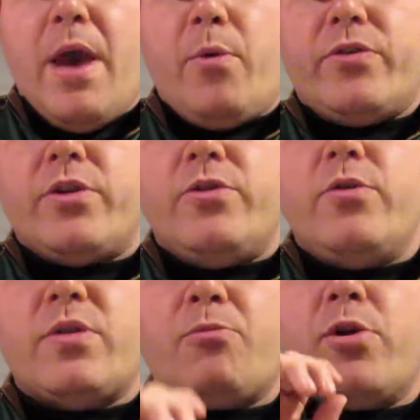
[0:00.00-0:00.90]
And what it's going to
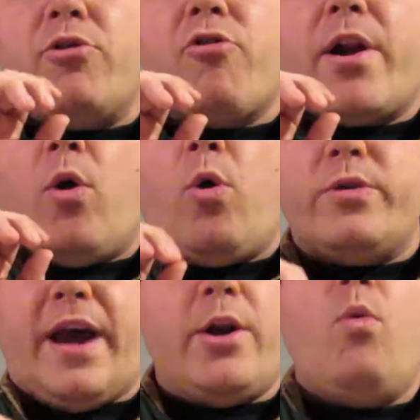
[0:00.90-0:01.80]
do is I'm going to try to
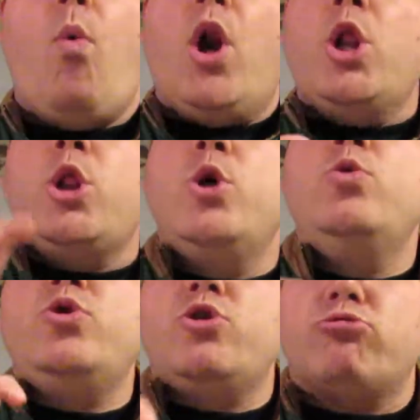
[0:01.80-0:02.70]
hold it. I don't want to
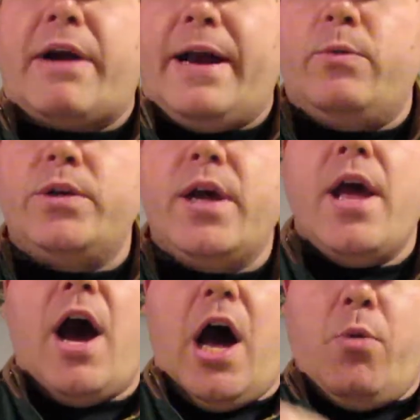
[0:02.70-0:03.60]
lose ground
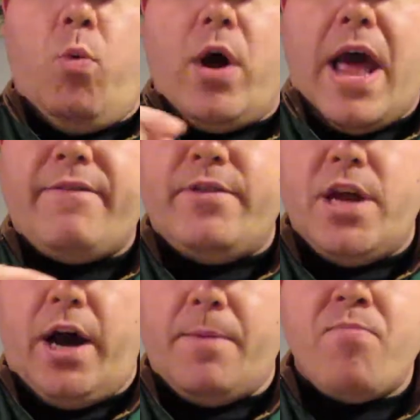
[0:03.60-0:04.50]
on what I've
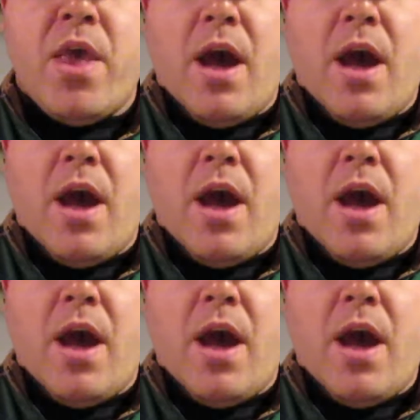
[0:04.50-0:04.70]
done.